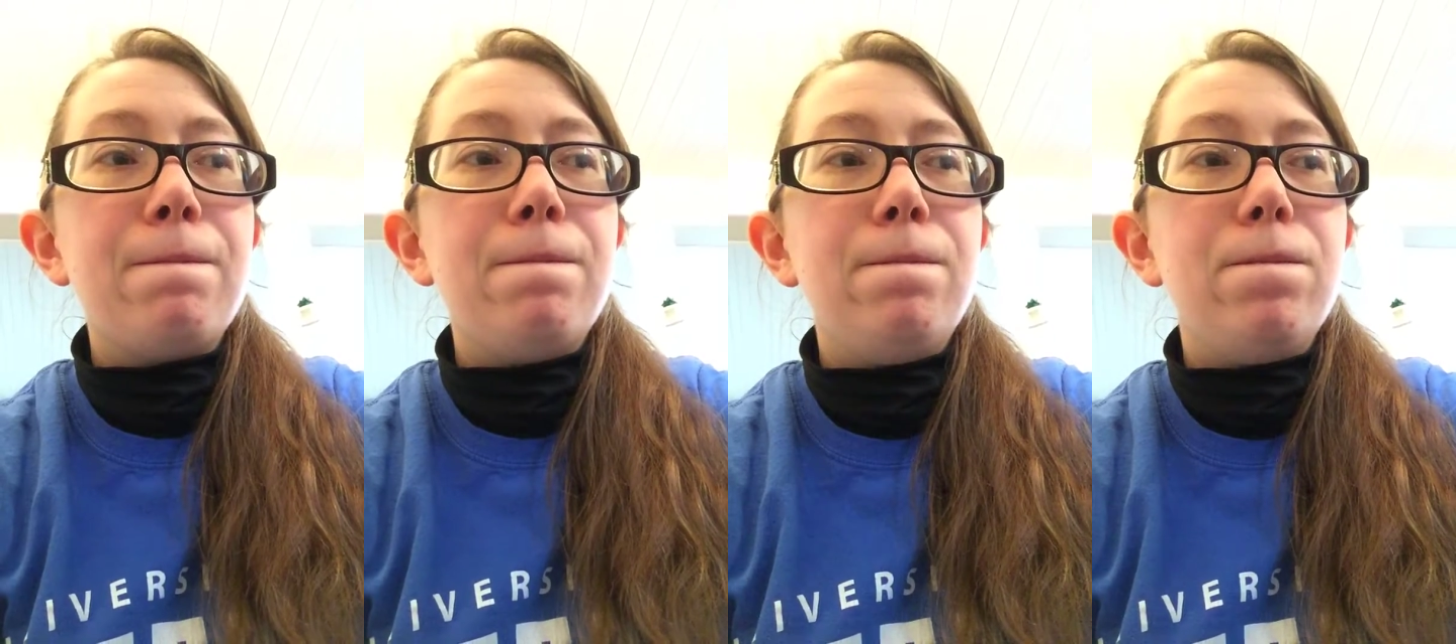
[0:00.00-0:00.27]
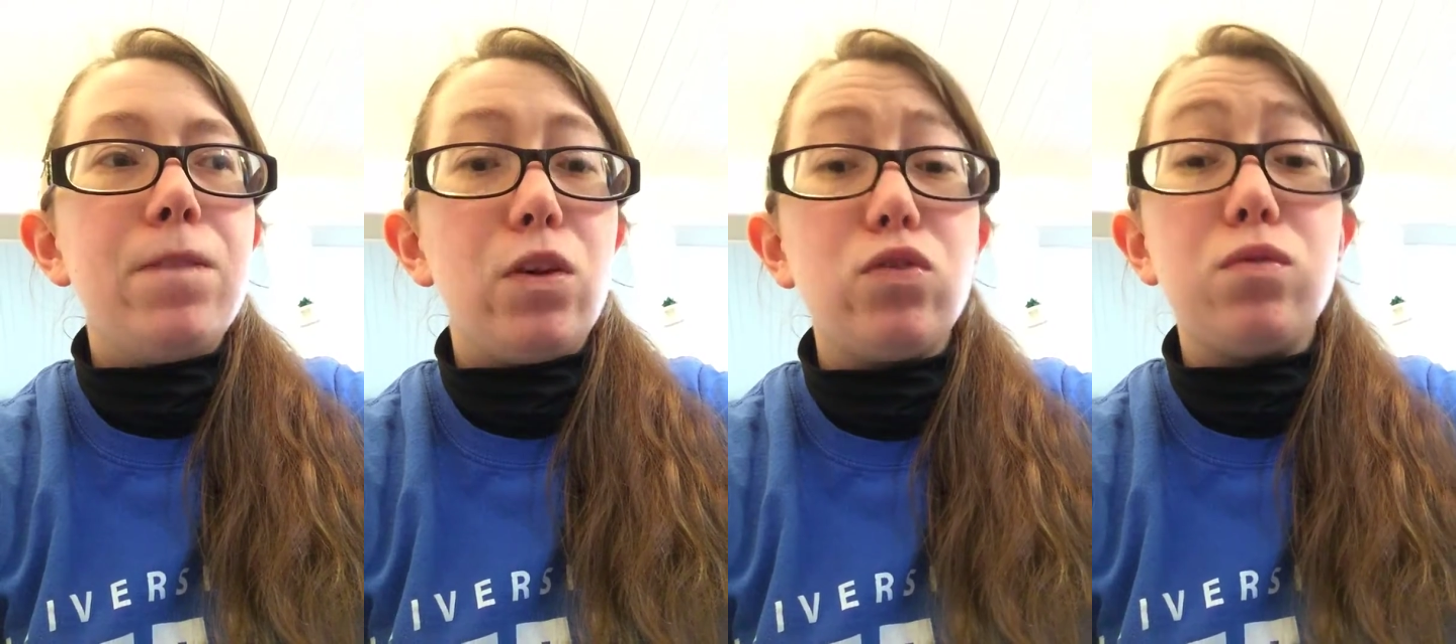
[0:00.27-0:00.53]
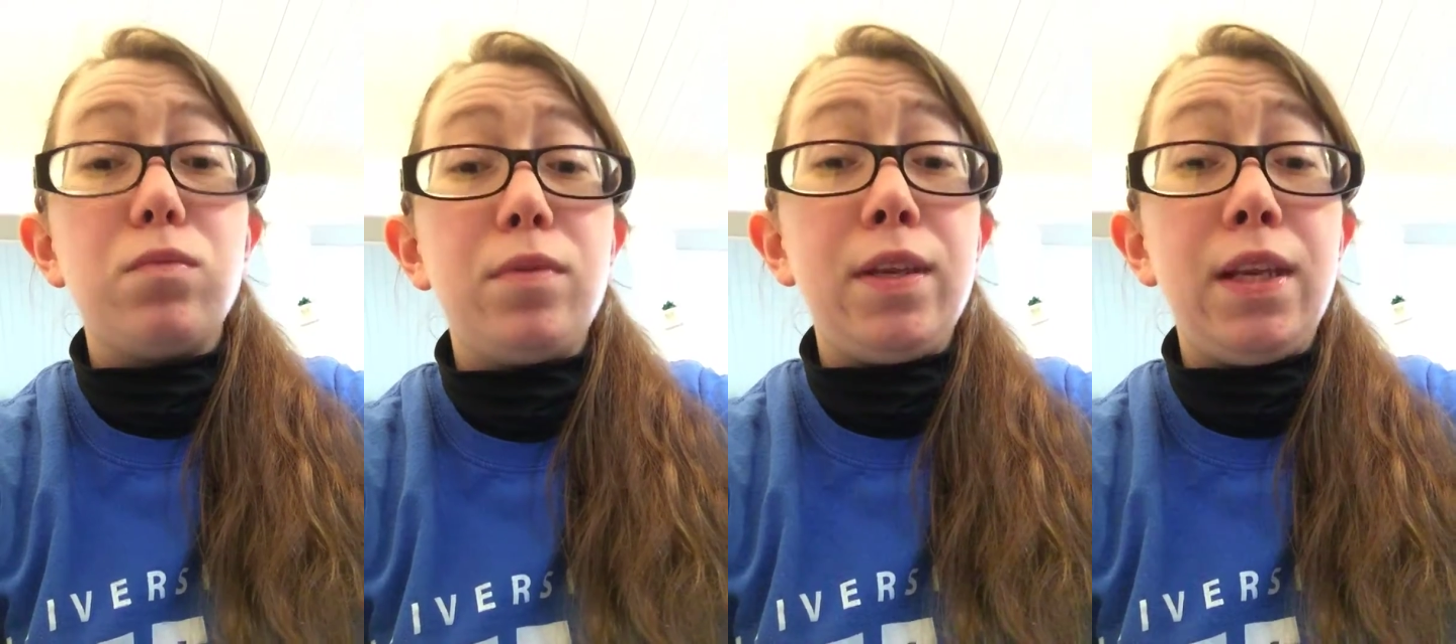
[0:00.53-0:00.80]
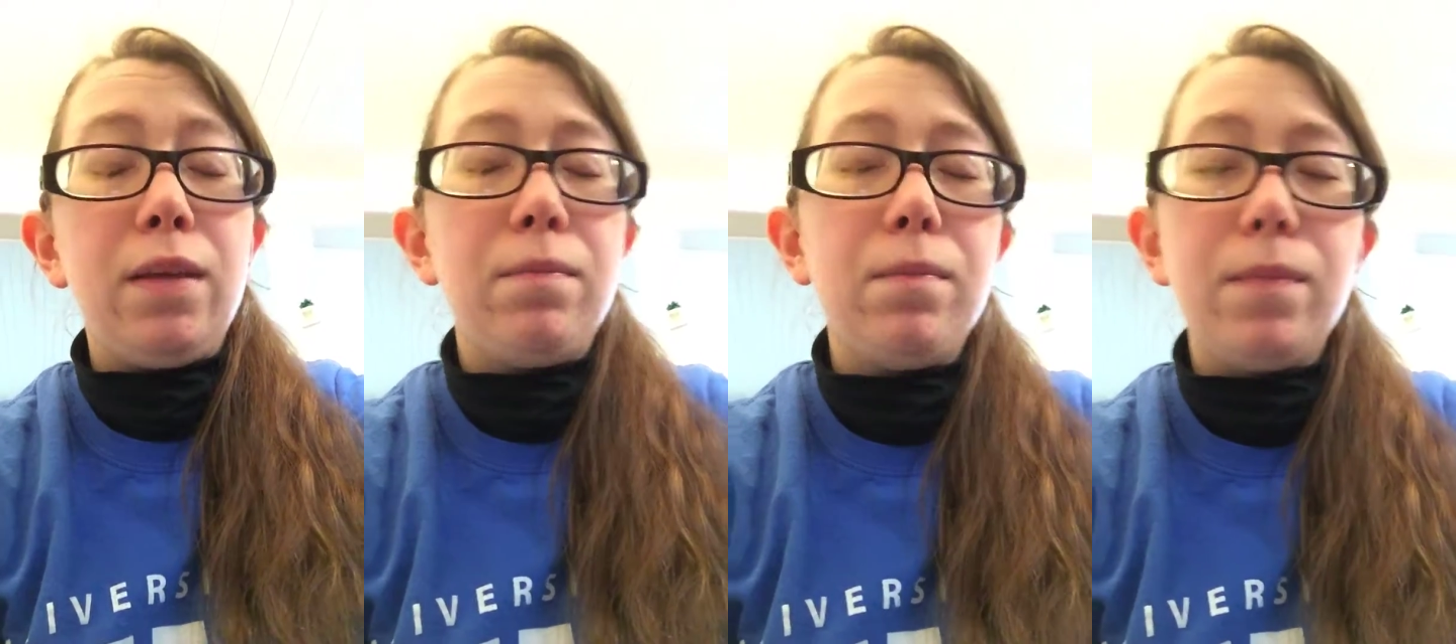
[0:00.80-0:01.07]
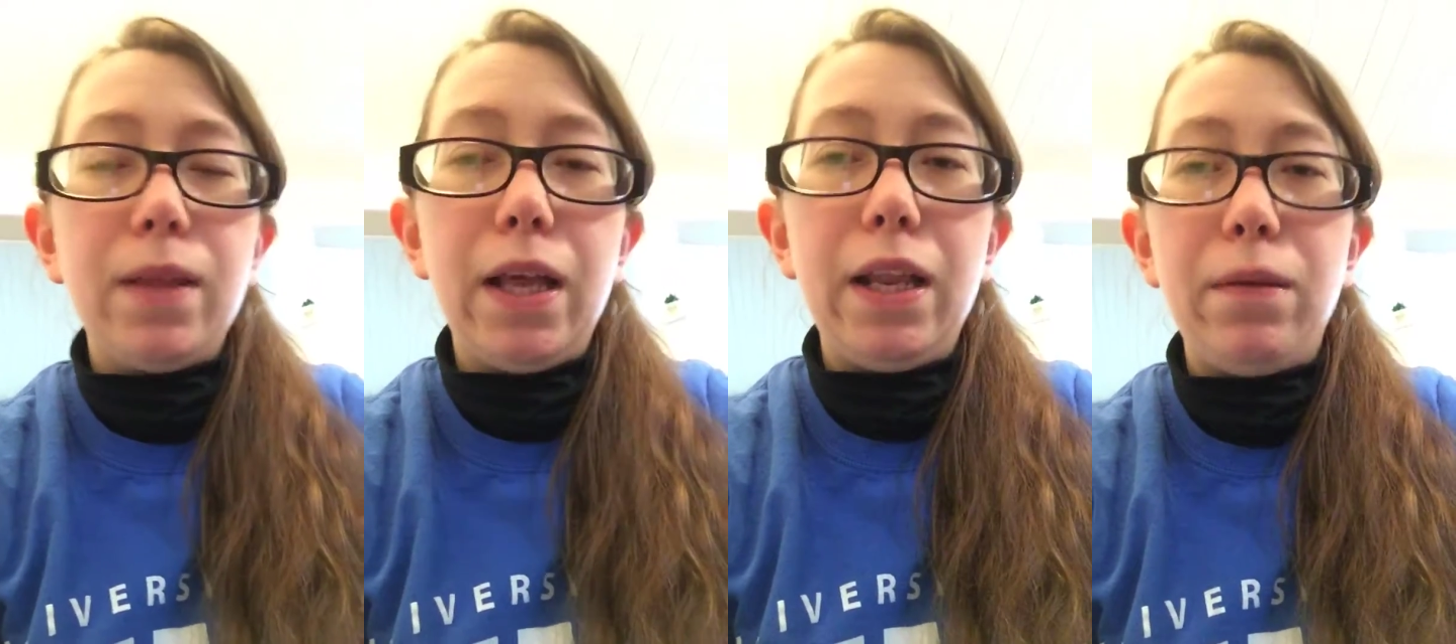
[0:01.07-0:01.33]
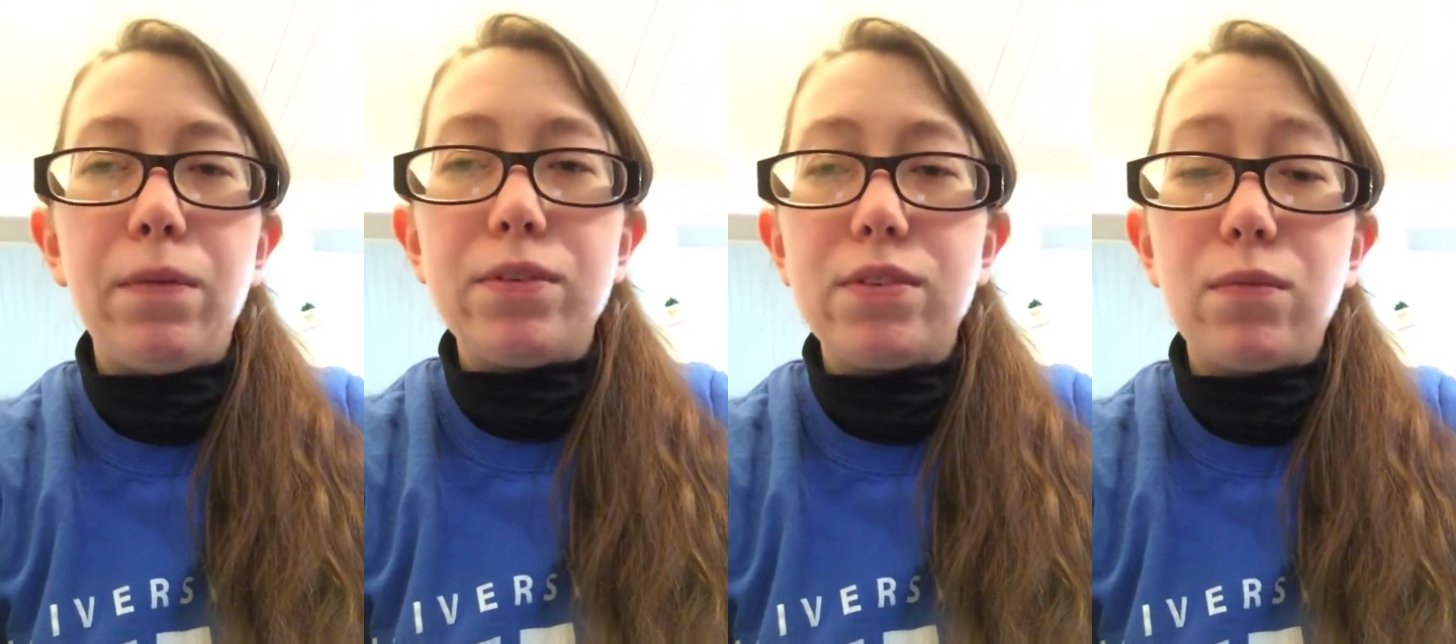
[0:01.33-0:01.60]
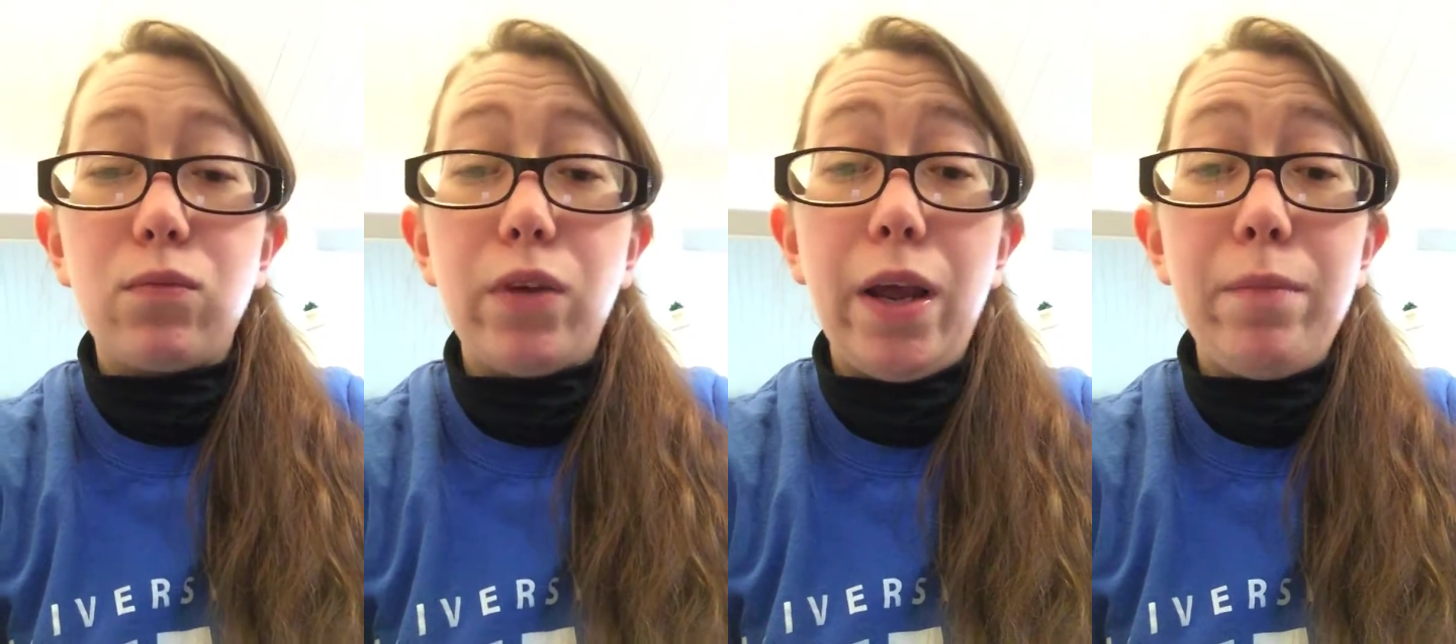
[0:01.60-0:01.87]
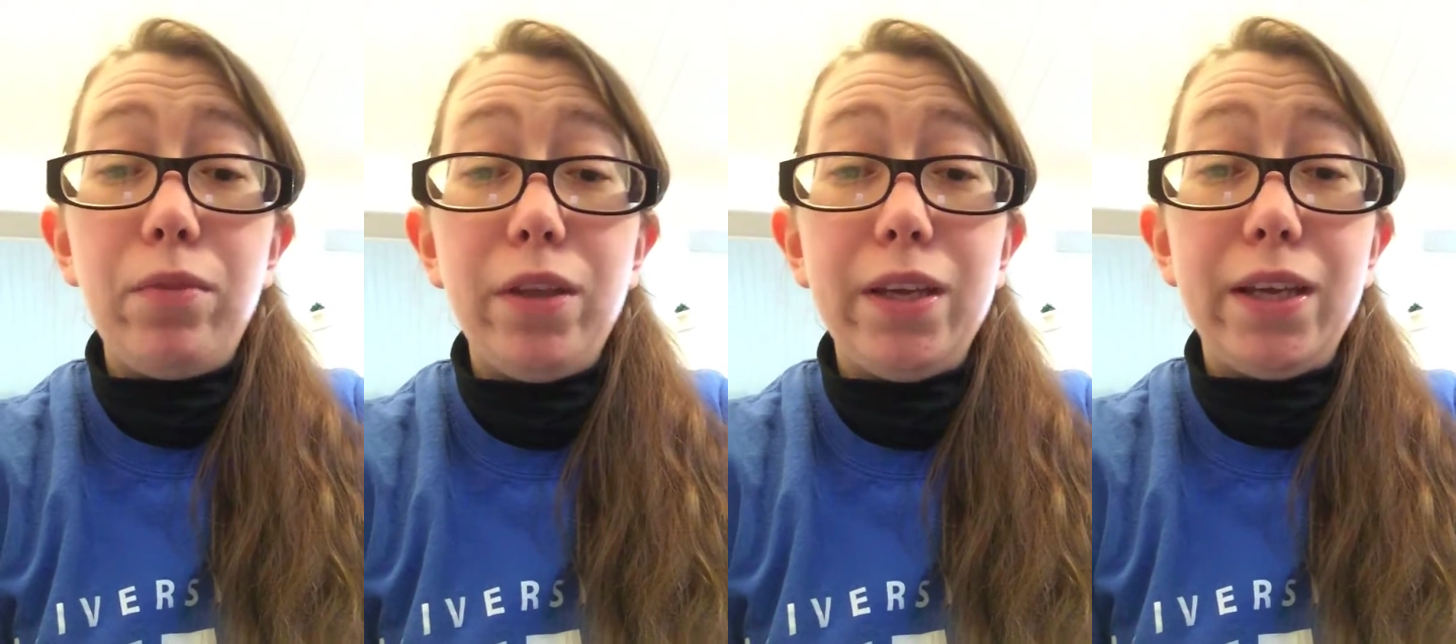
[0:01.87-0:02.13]
Those would be neat. Anyways,
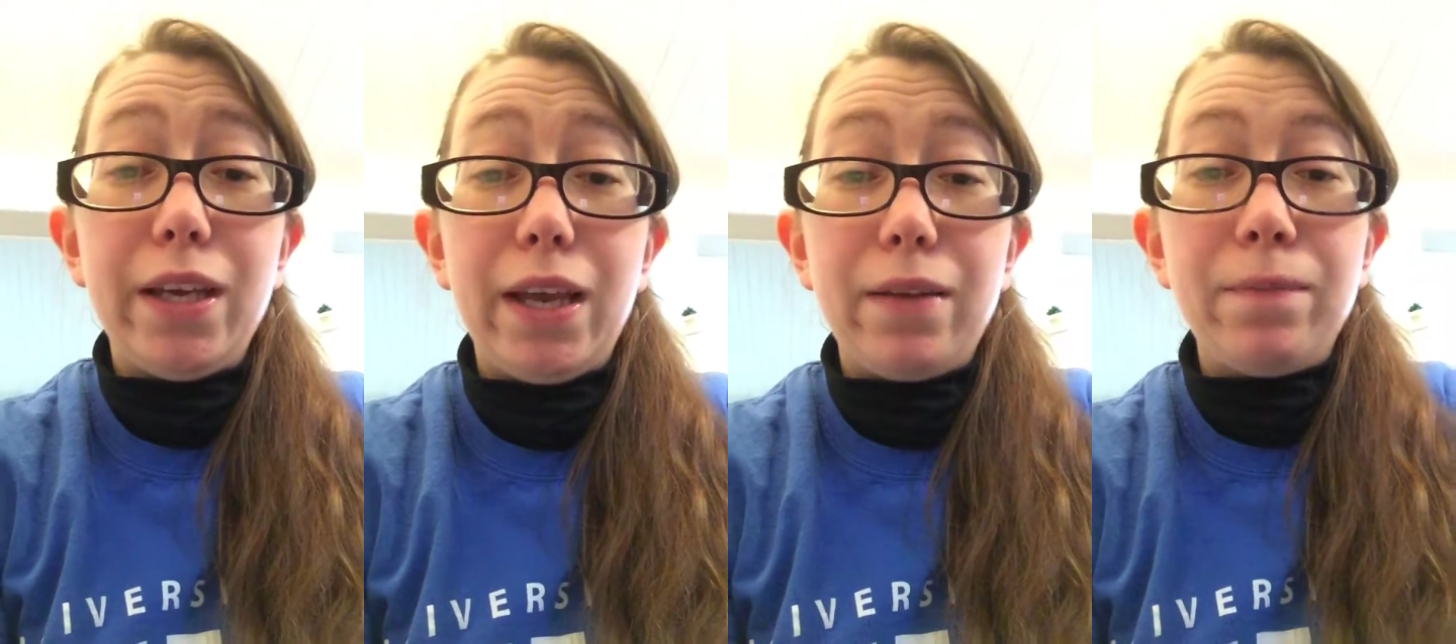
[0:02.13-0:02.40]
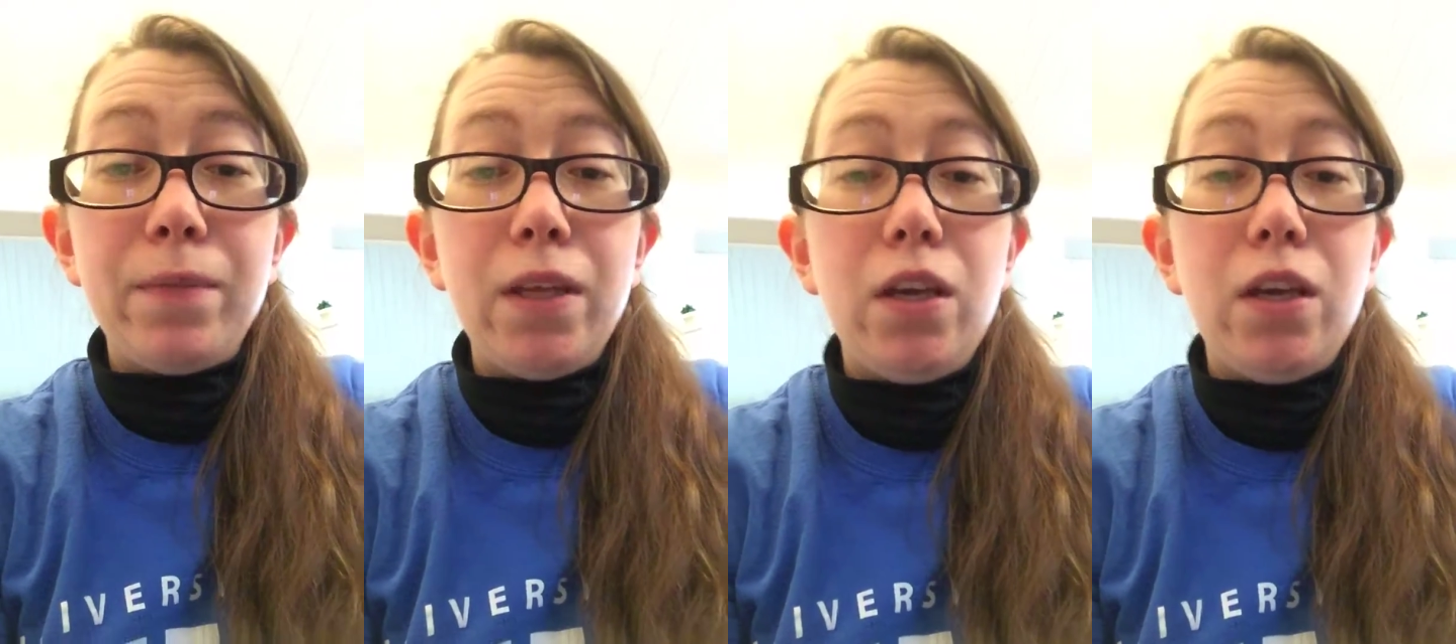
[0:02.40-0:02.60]
rambling again.